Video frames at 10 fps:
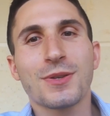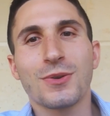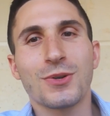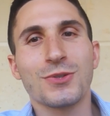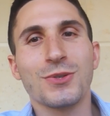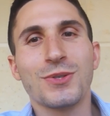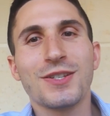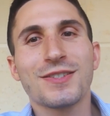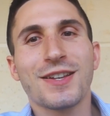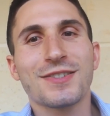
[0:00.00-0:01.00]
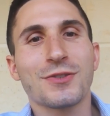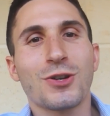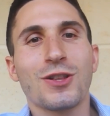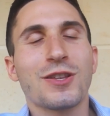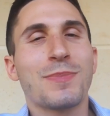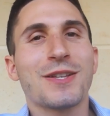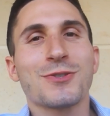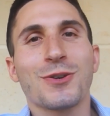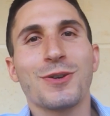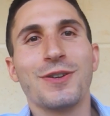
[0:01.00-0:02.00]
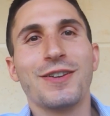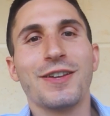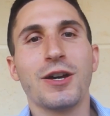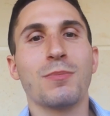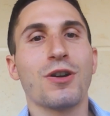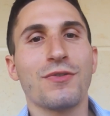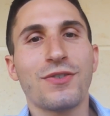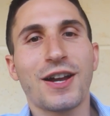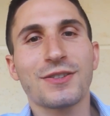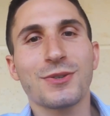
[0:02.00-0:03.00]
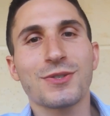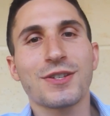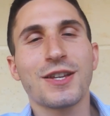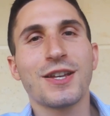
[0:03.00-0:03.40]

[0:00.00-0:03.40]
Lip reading: or duties, as it all depends on a number of factors